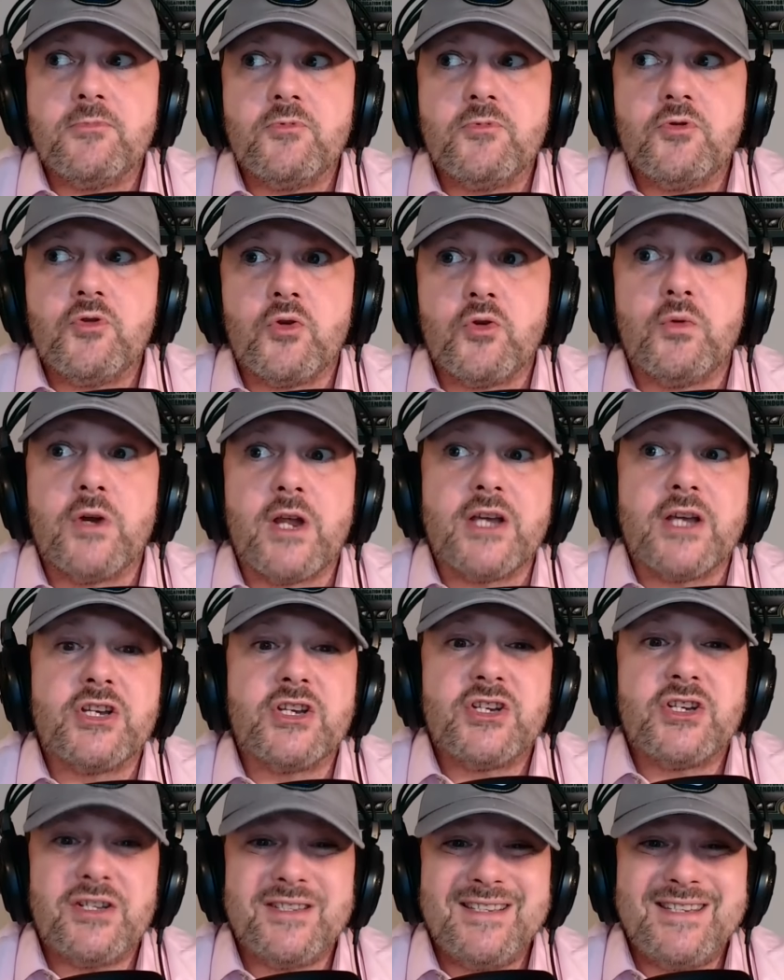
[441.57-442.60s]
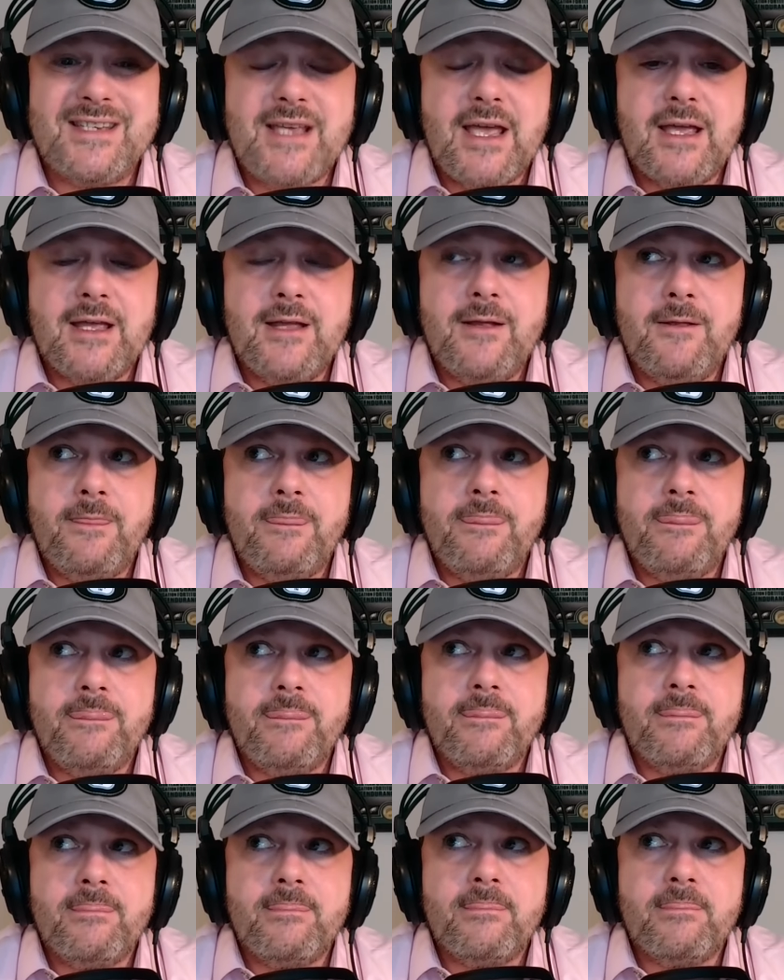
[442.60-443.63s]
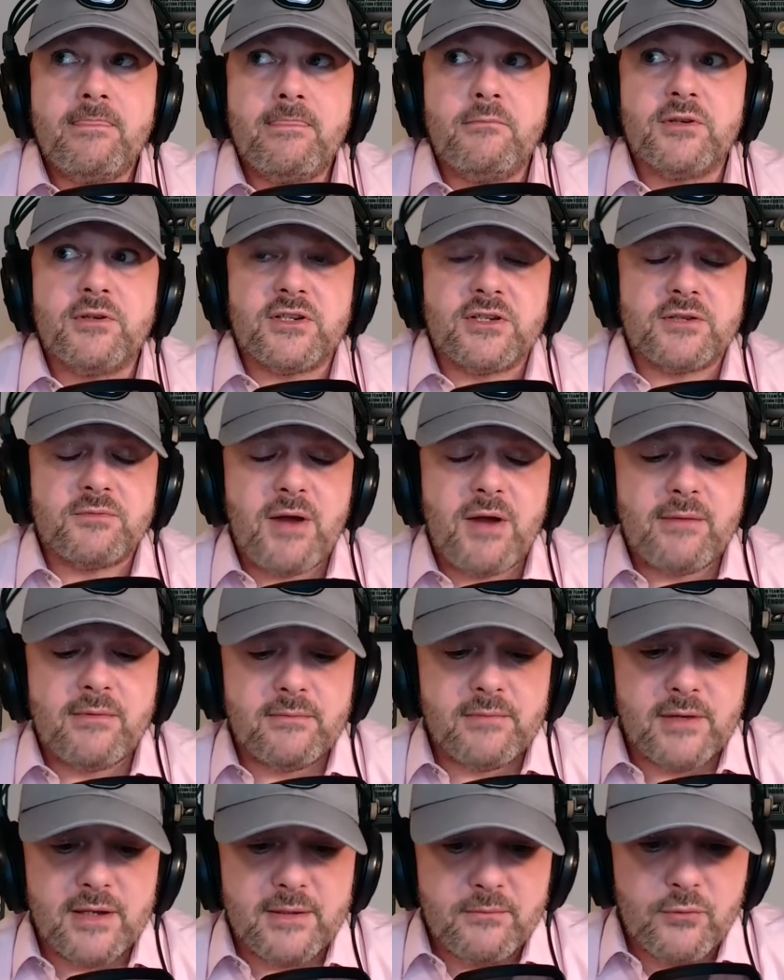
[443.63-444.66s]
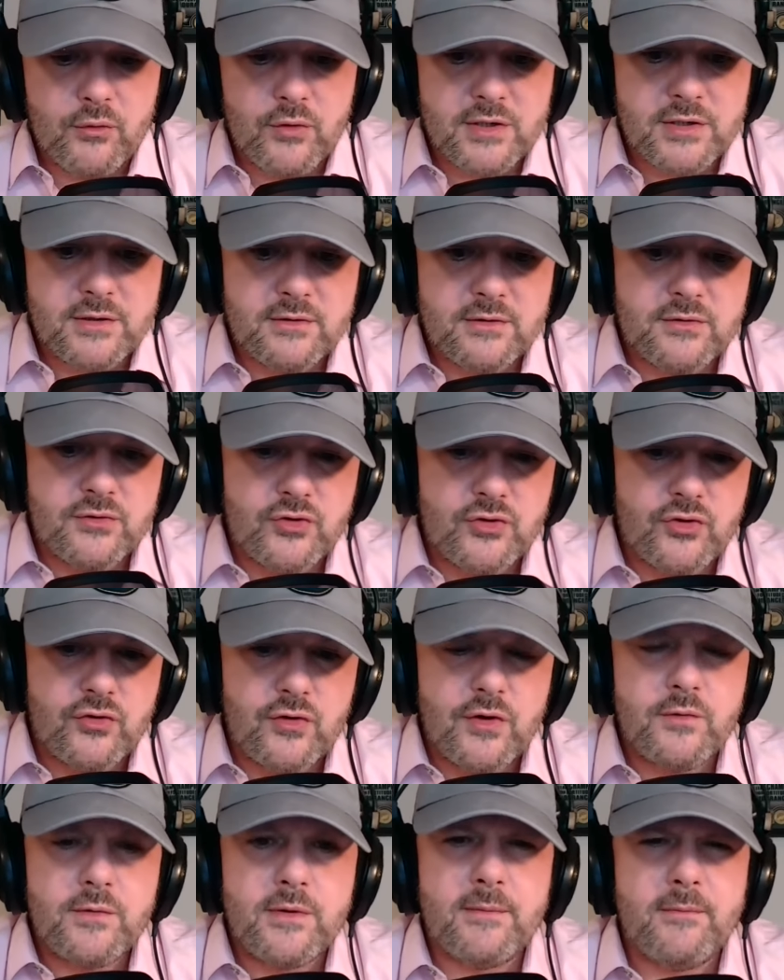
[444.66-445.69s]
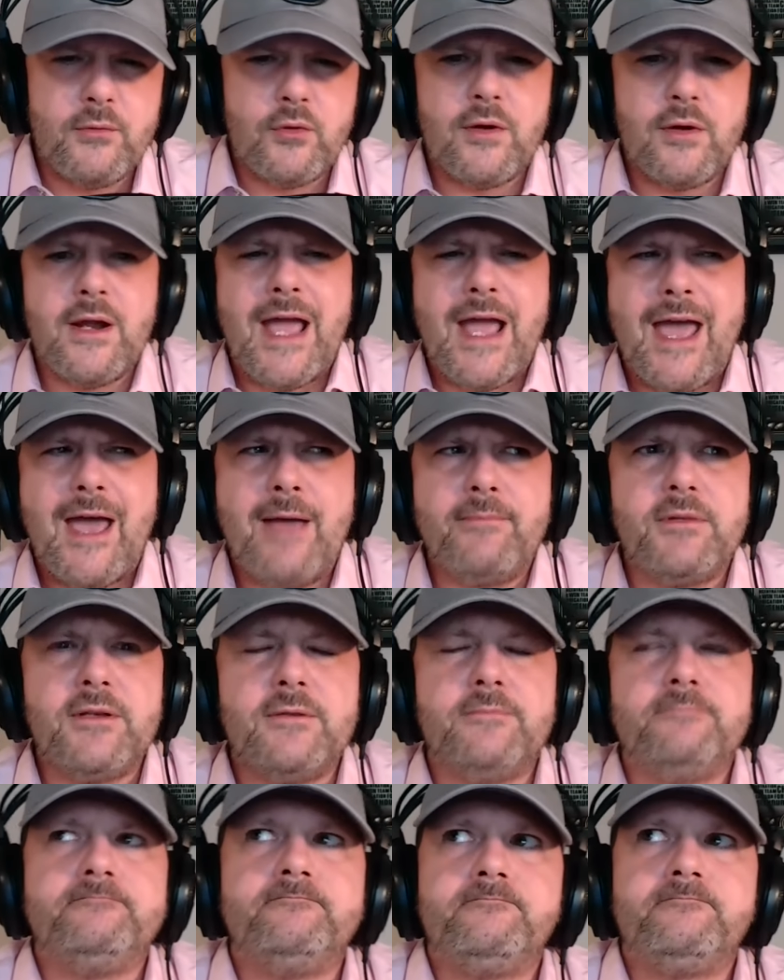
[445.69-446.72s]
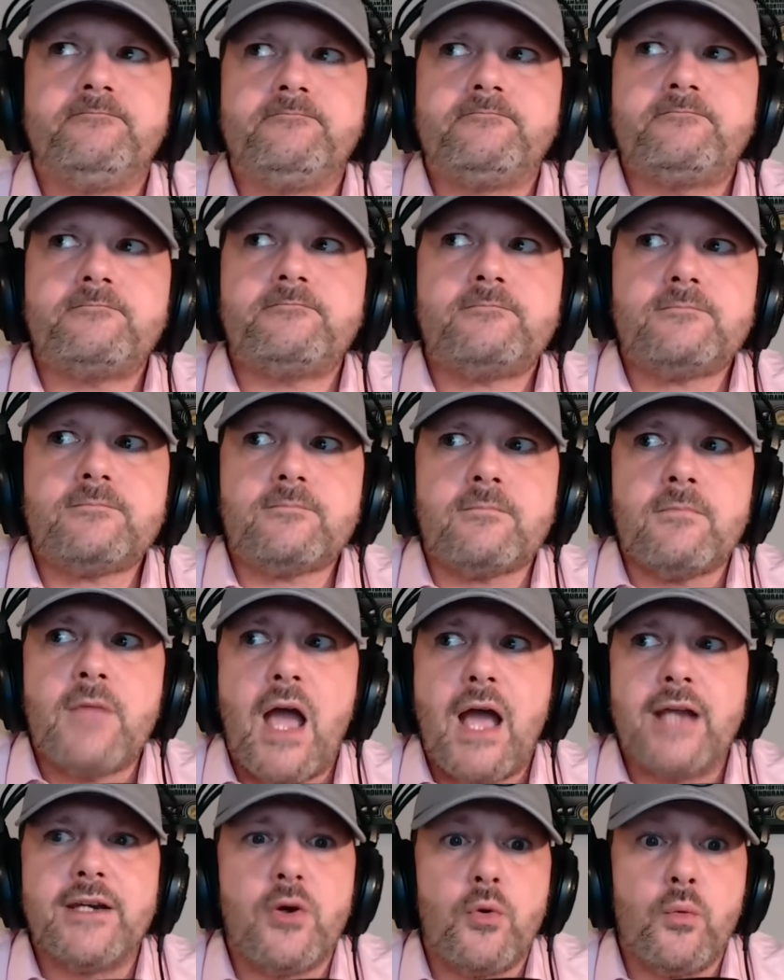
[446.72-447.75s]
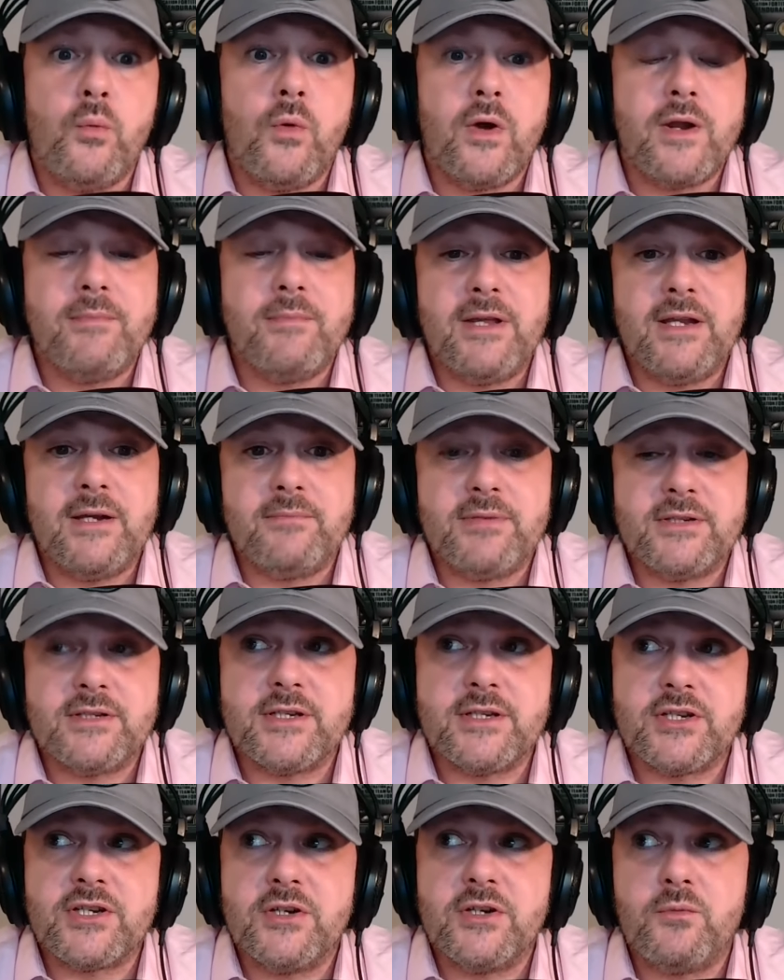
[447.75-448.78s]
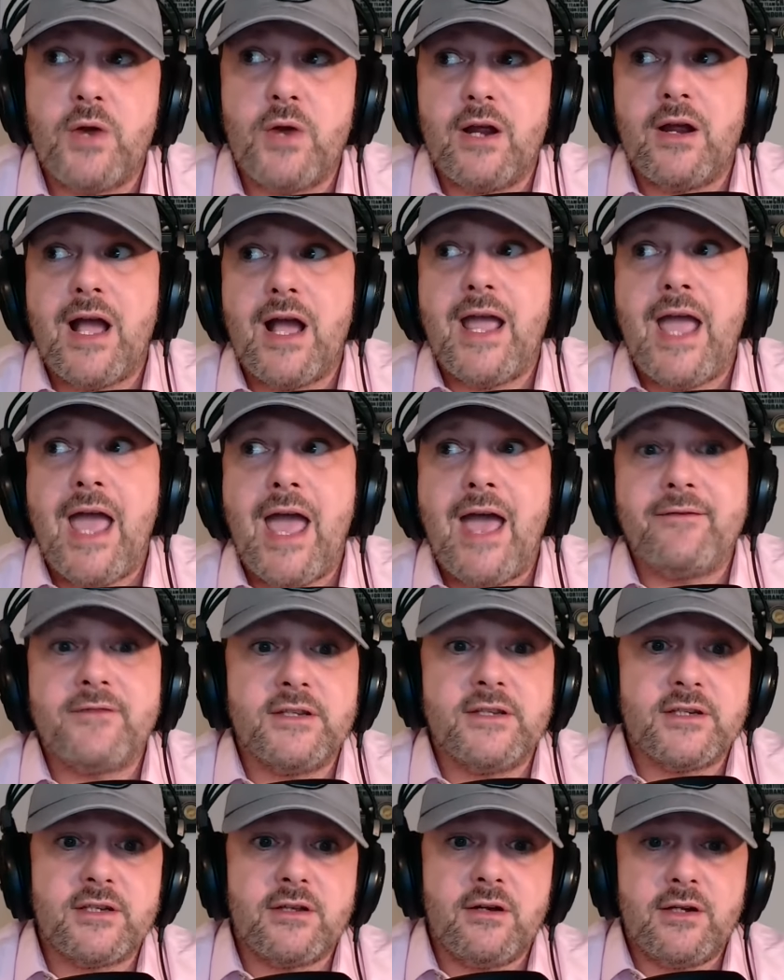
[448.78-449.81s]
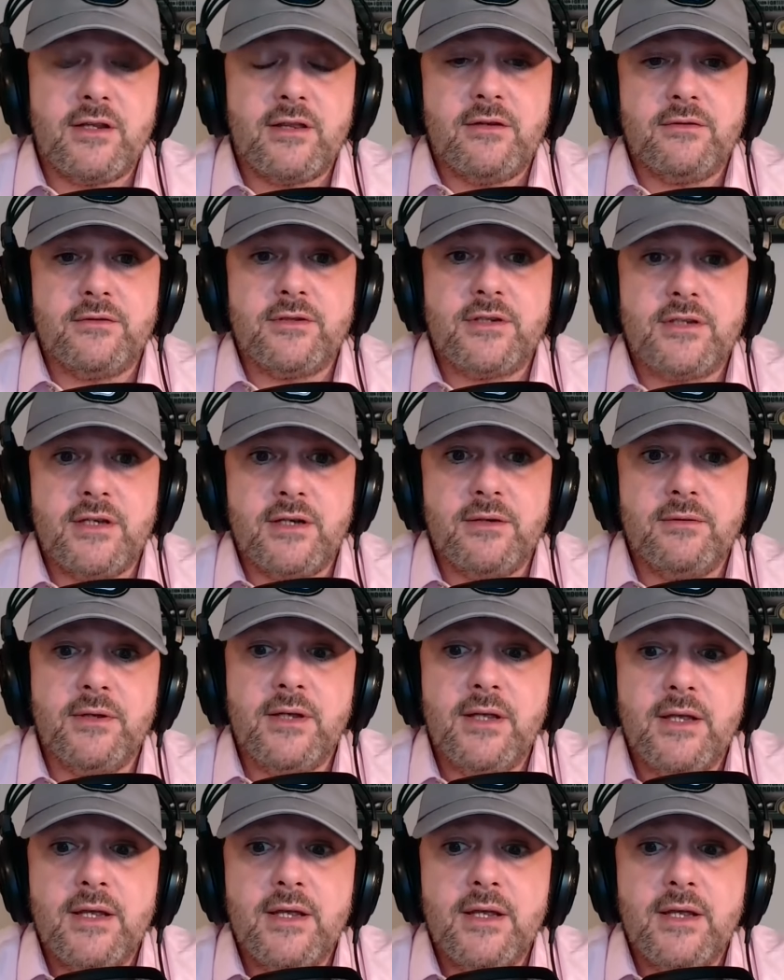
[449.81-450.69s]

Or what I should say, which is probably more true and more apt, I don't want to be in a position where I have to start those two.